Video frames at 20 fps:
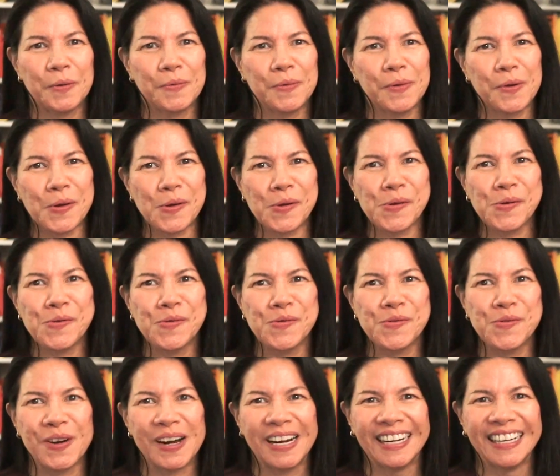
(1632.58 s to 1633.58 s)
have
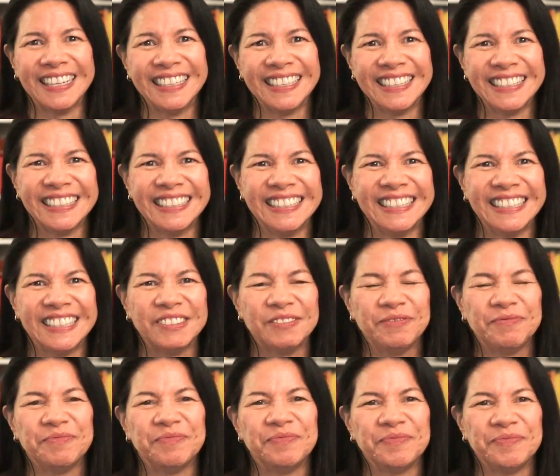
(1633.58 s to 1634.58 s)
25
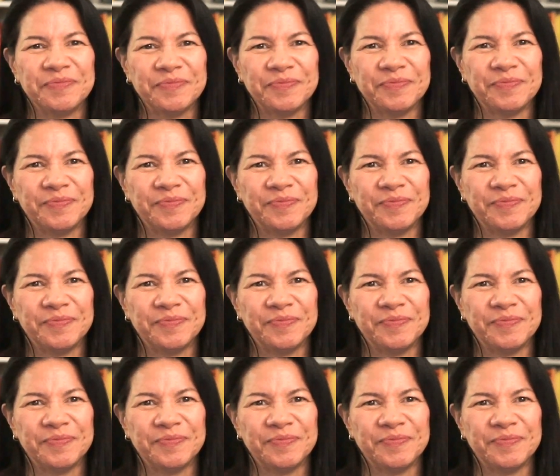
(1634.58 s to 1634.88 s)
followers, and Flavor